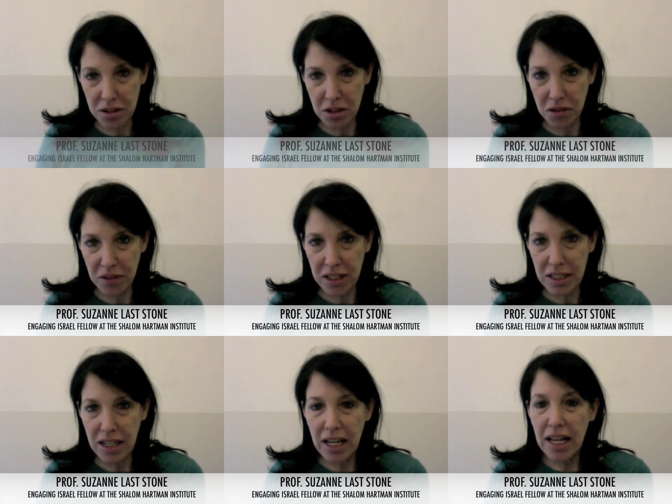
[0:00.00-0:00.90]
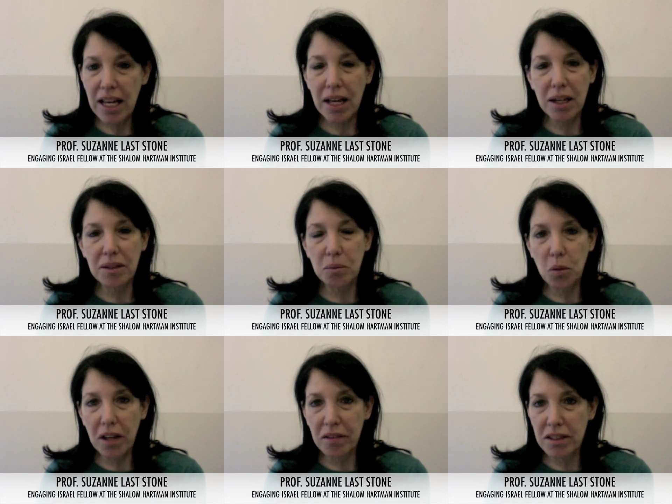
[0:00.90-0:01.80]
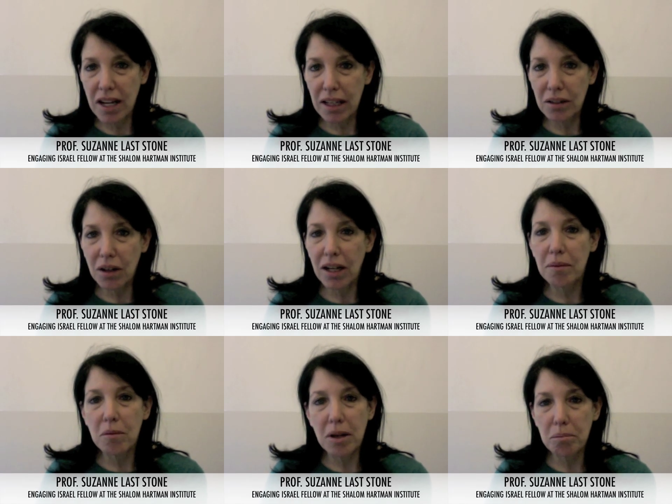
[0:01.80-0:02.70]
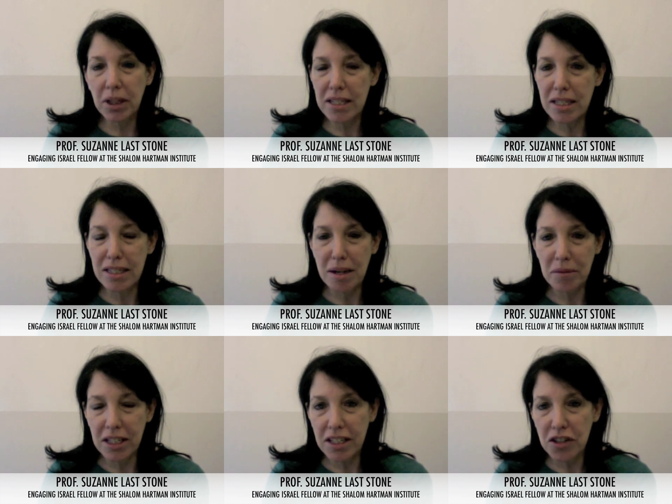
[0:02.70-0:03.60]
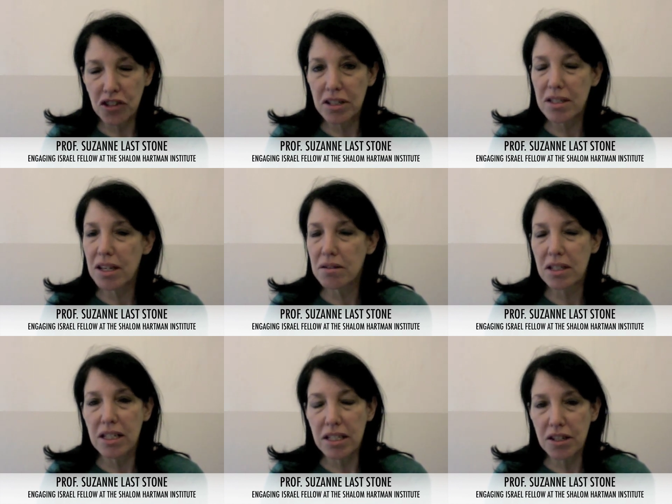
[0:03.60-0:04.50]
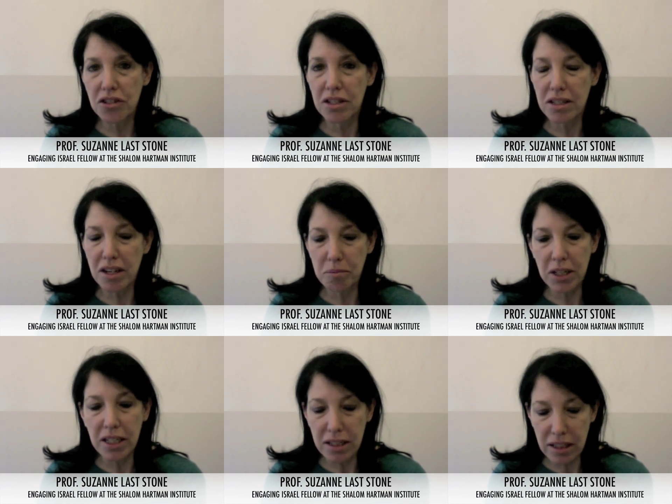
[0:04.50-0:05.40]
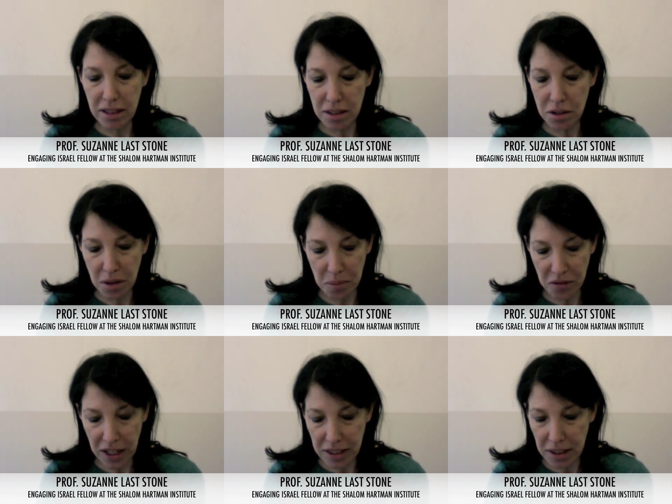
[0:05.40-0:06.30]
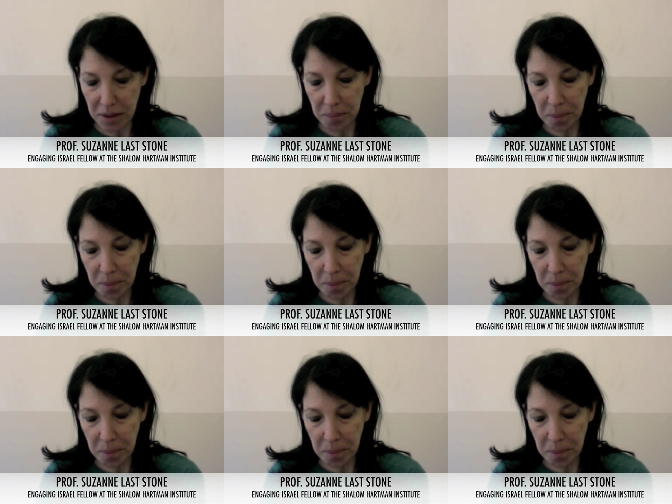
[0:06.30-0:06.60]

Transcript: service. And while the Tal Law places some conditions, those conditions have been easily circumvented.